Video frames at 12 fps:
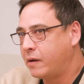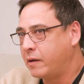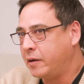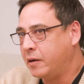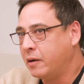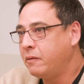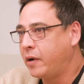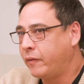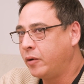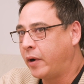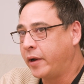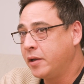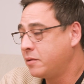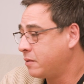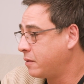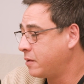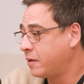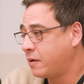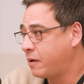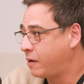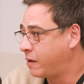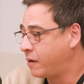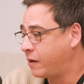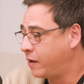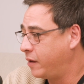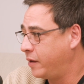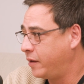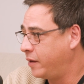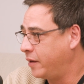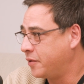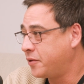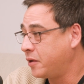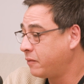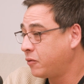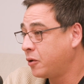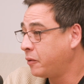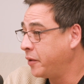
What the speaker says: I guess it's there for